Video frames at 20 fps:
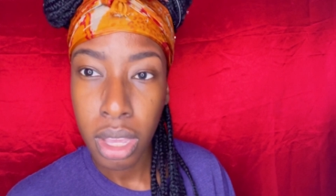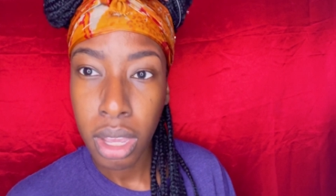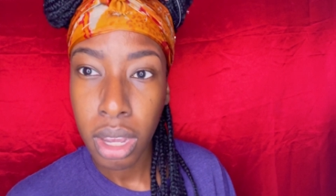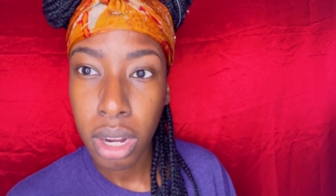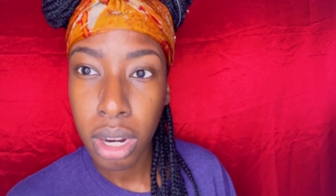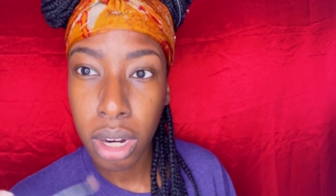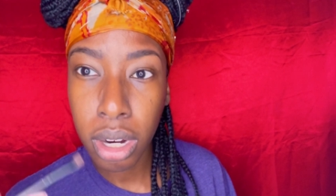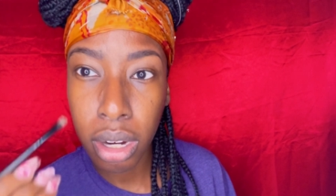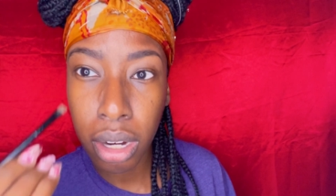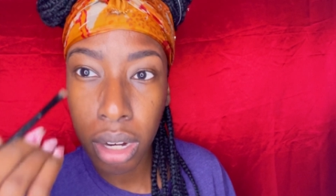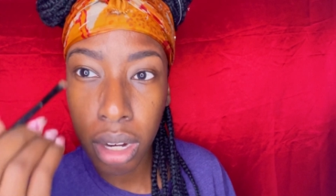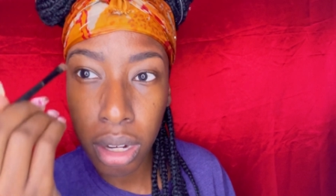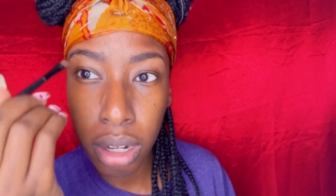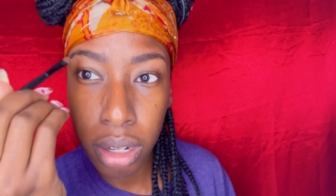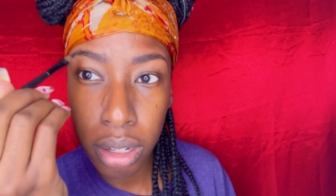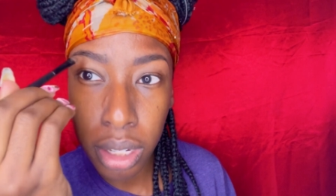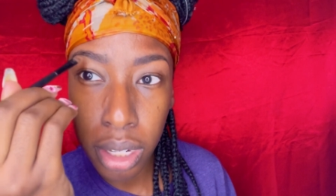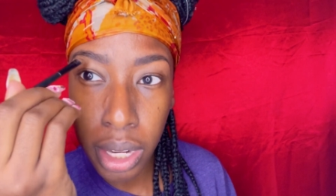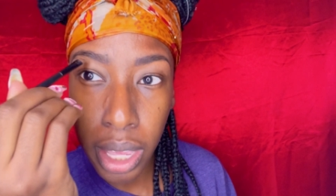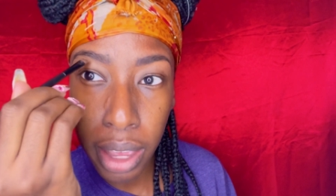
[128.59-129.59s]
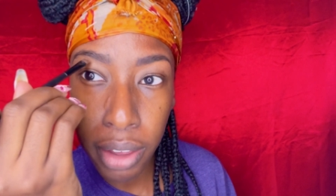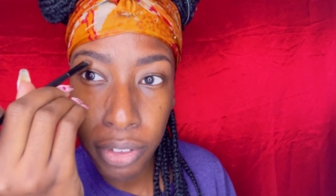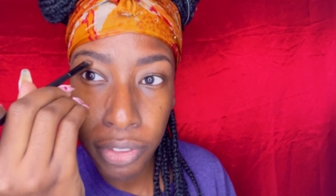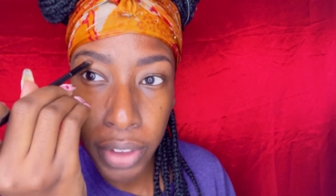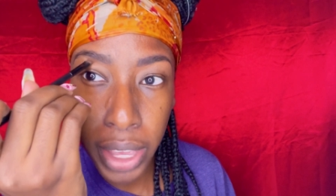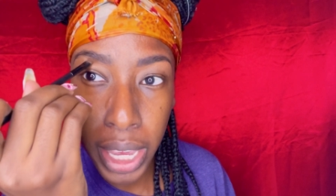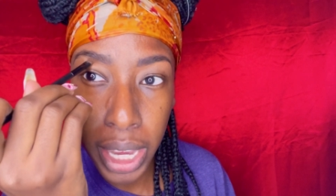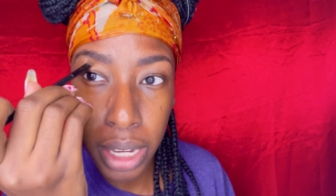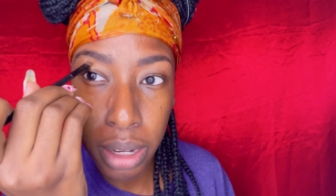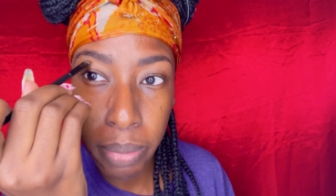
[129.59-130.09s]
her that
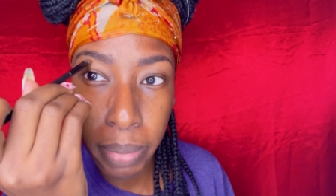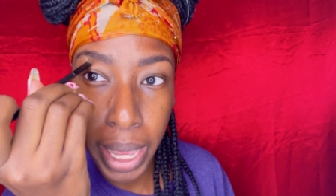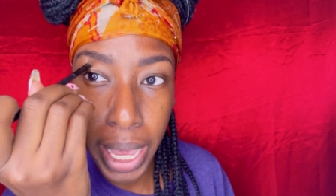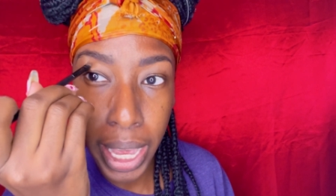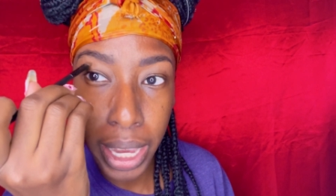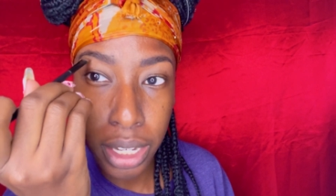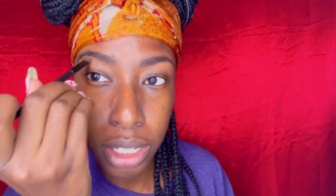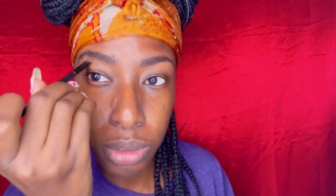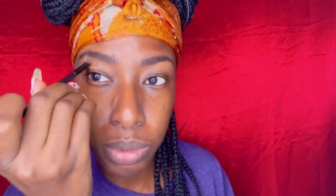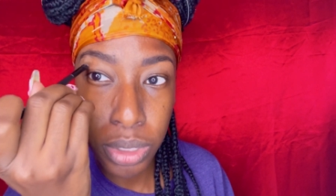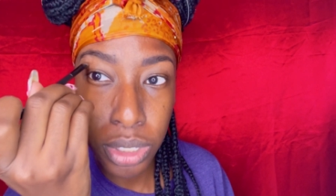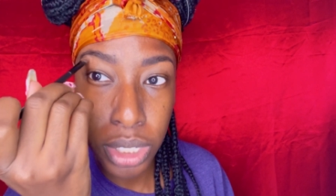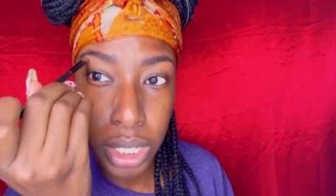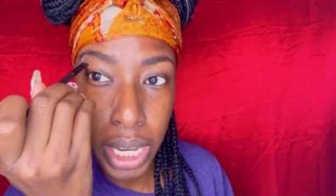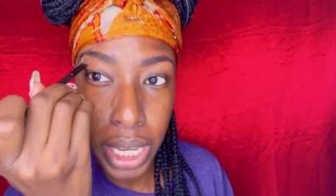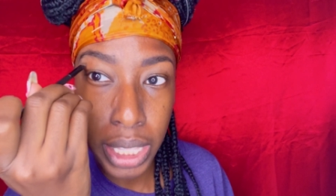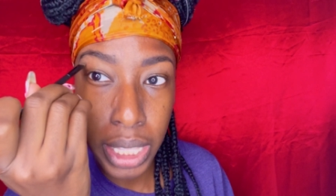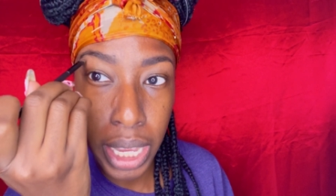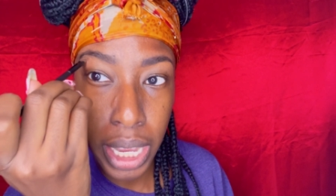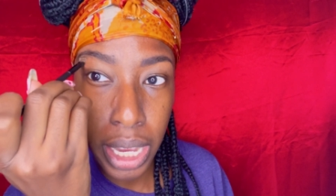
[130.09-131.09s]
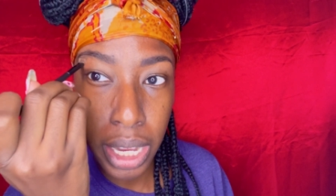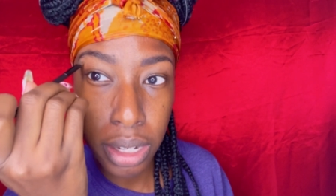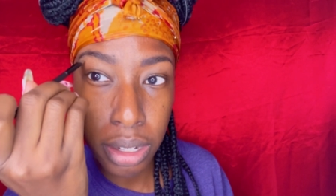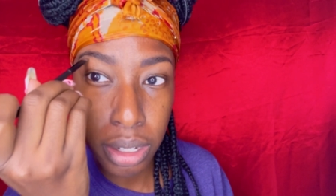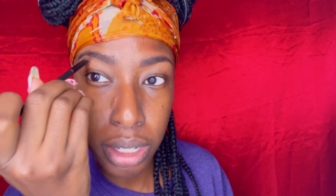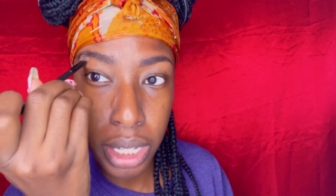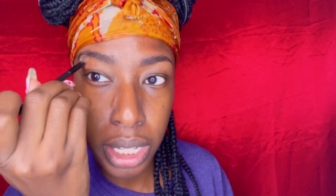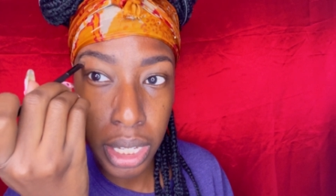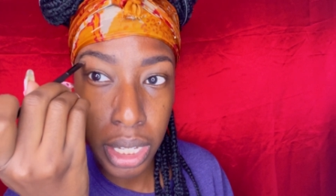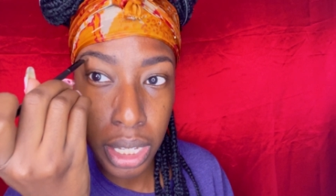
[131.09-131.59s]
fade back, because when she had that
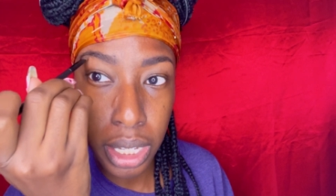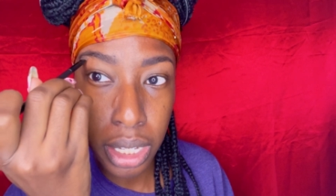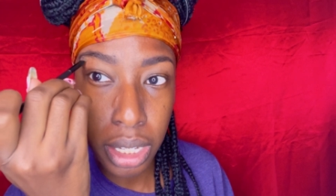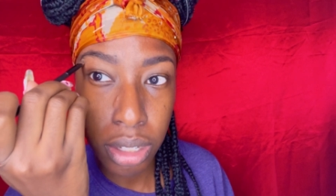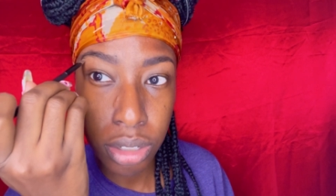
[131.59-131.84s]
undercut,